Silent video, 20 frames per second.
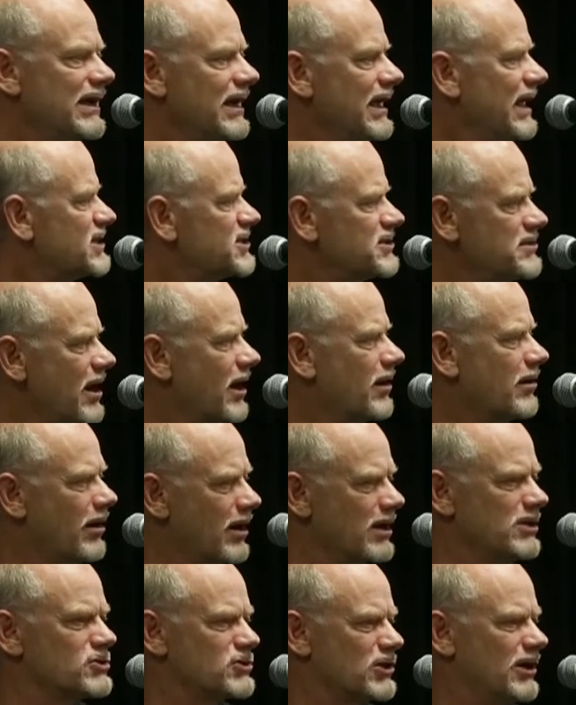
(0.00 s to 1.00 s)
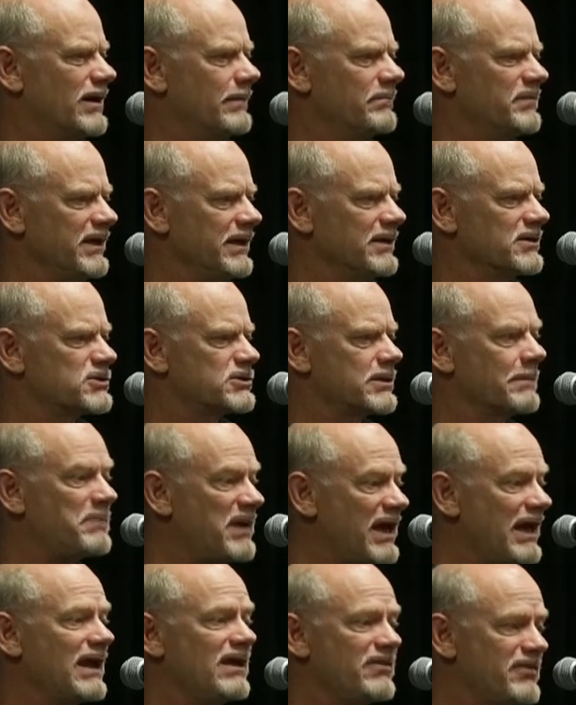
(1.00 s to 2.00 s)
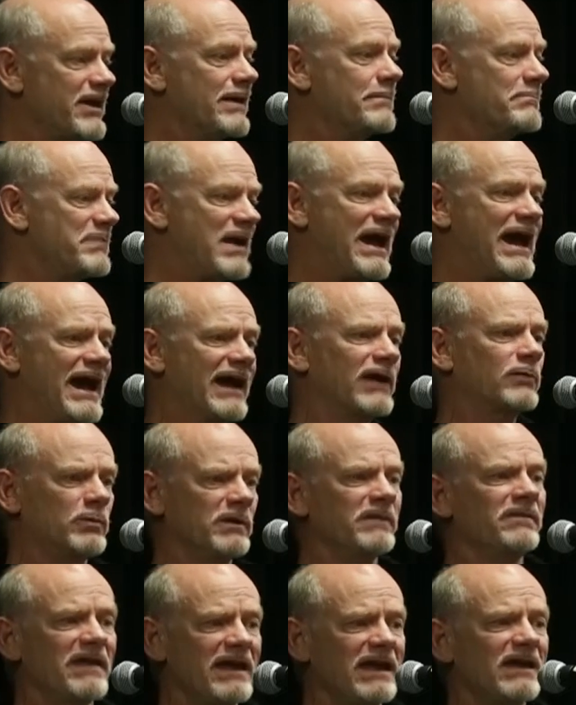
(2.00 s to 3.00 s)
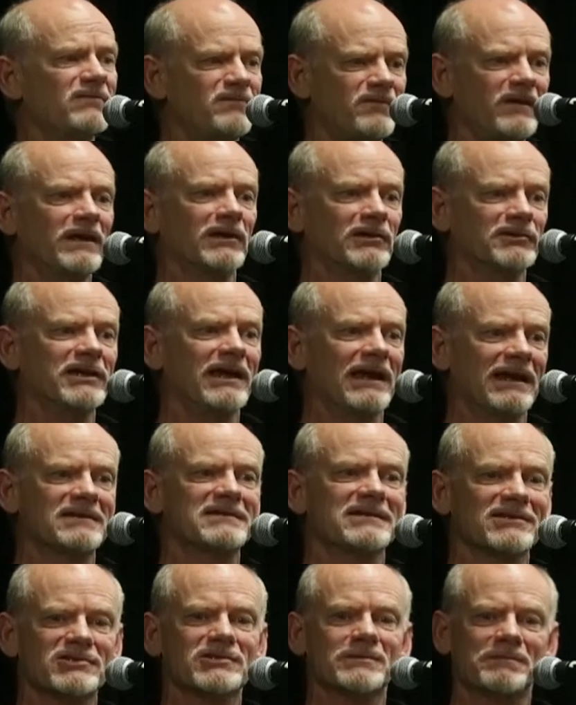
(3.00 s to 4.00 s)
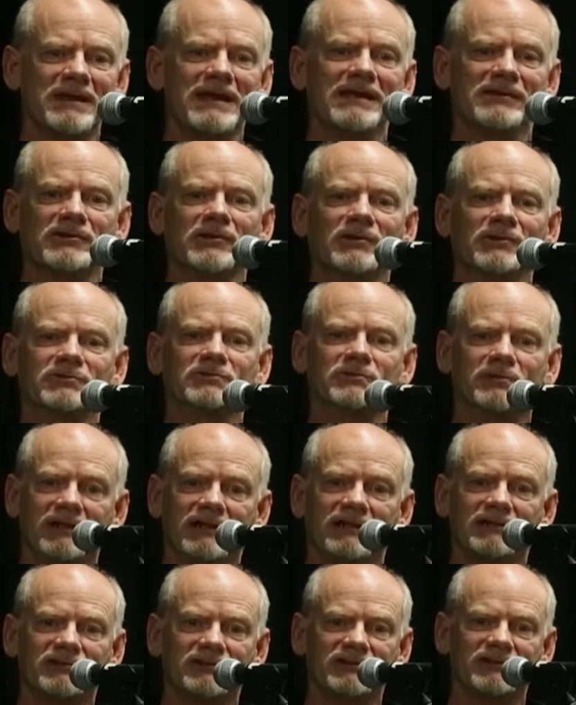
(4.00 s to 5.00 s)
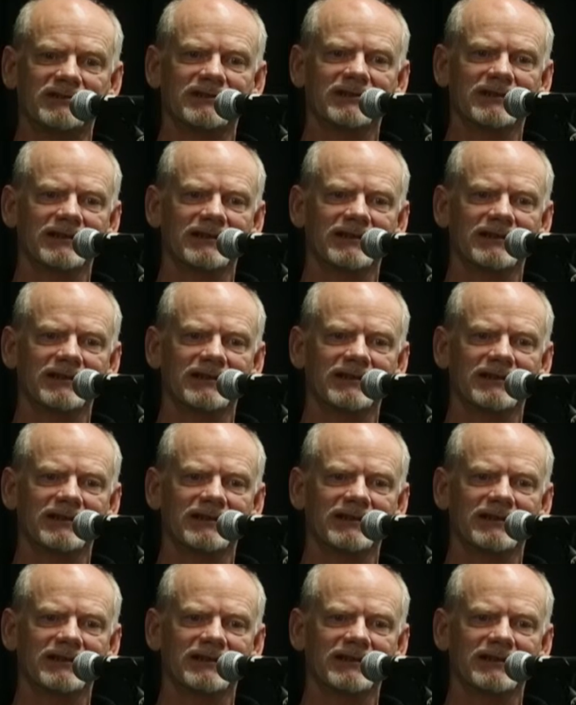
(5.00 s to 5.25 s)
It's not our job then to pay them back when they fail to anticipate those risks.